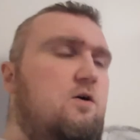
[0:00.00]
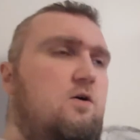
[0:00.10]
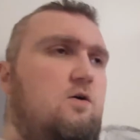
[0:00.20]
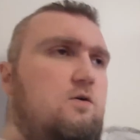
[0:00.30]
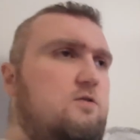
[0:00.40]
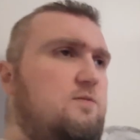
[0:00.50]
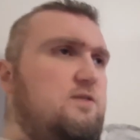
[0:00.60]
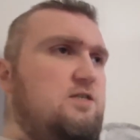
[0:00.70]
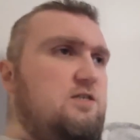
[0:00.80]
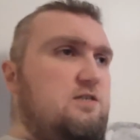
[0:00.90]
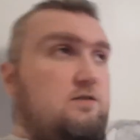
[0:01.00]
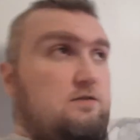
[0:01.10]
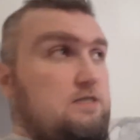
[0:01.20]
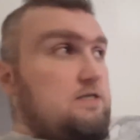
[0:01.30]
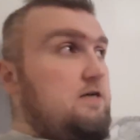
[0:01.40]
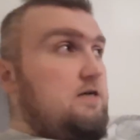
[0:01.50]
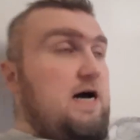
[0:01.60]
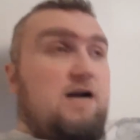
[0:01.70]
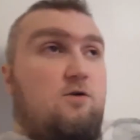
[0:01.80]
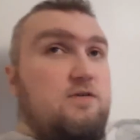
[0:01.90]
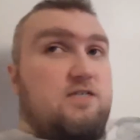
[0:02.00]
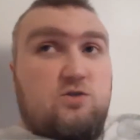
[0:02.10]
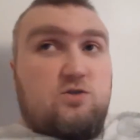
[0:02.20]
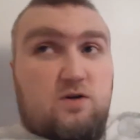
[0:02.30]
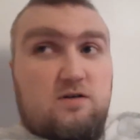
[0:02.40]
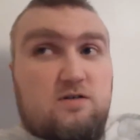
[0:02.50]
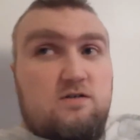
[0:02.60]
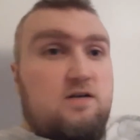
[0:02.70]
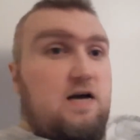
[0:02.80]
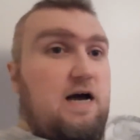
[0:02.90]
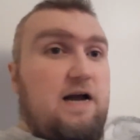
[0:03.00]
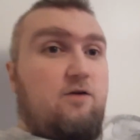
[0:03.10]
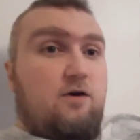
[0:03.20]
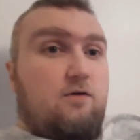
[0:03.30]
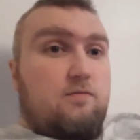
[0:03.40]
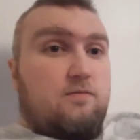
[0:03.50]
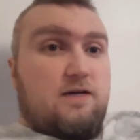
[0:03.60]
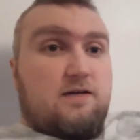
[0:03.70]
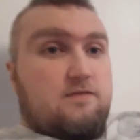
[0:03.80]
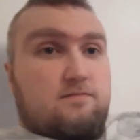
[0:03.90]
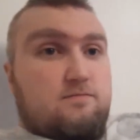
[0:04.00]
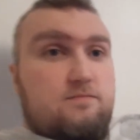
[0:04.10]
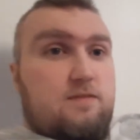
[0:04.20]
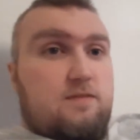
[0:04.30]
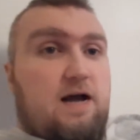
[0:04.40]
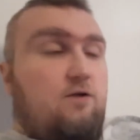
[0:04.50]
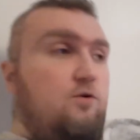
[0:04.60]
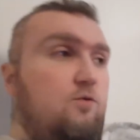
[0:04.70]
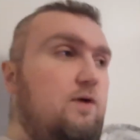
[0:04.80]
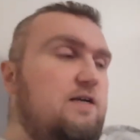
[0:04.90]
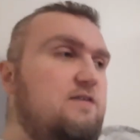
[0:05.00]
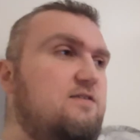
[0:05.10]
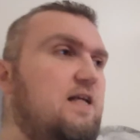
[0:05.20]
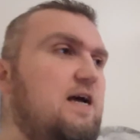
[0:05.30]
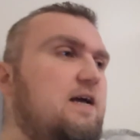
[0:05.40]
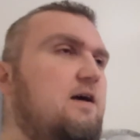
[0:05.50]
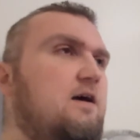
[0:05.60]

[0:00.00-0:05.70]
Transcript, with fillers: Or ultimately, just like, I don't know, is he drunk? I don't know. Like, I don't know what he's like.